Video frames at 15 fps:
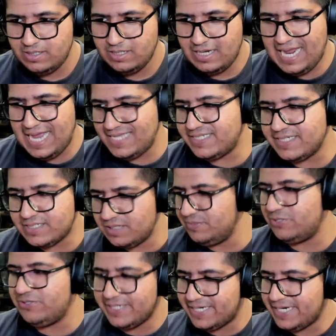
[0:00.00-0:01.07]
as a
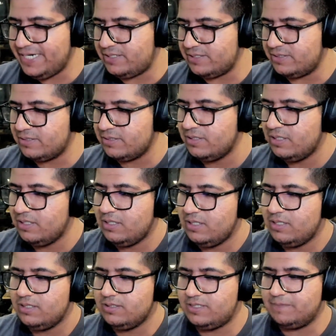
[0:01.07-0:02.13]
communicator,
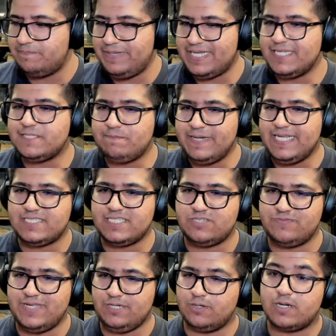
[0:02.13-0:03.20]
the biggest places
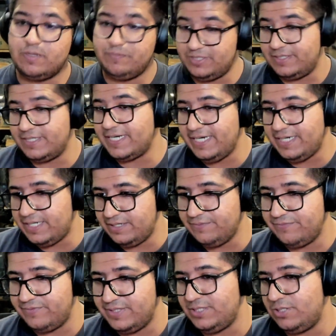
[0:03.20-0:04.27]
where you're communicating
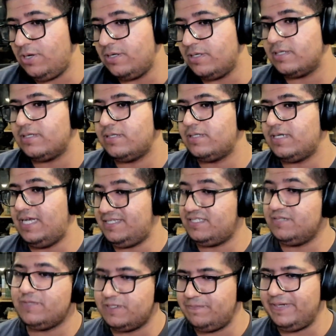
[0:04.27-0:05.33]
with your
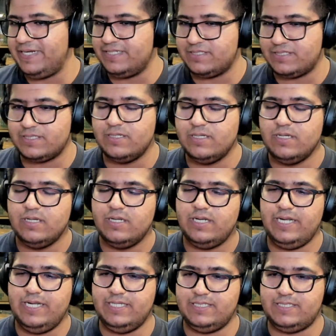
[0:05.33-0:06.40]
customer base
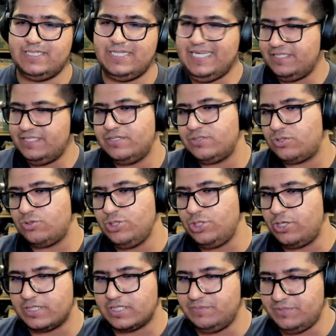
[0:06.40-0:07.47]
is either through
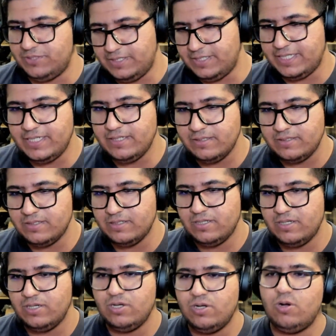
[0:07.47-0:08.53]
your community
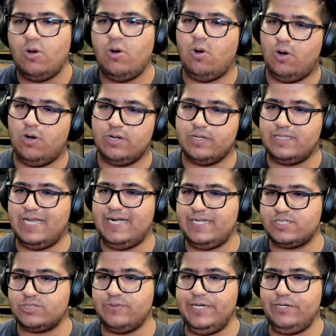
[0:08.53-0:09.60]
or that
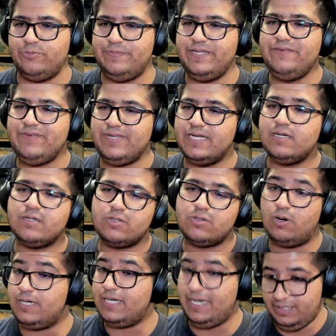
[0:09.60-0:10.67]
is going to be via
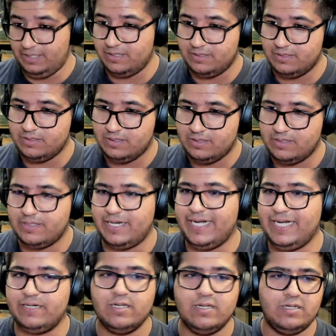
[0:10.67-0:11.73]
content,
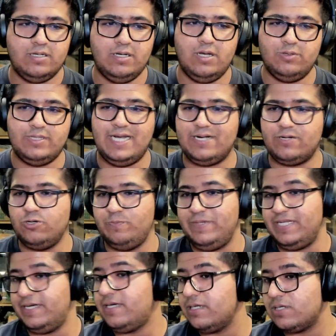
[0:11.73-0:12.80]
right? Now that could be
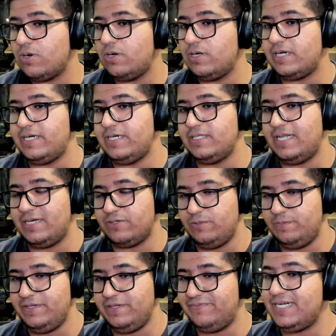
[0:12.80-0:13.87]
written content, that could
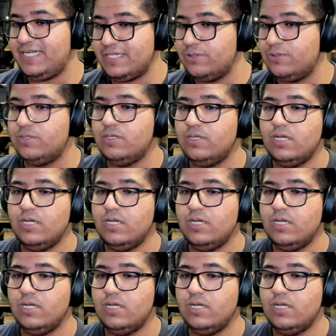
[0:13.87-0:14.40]
be video.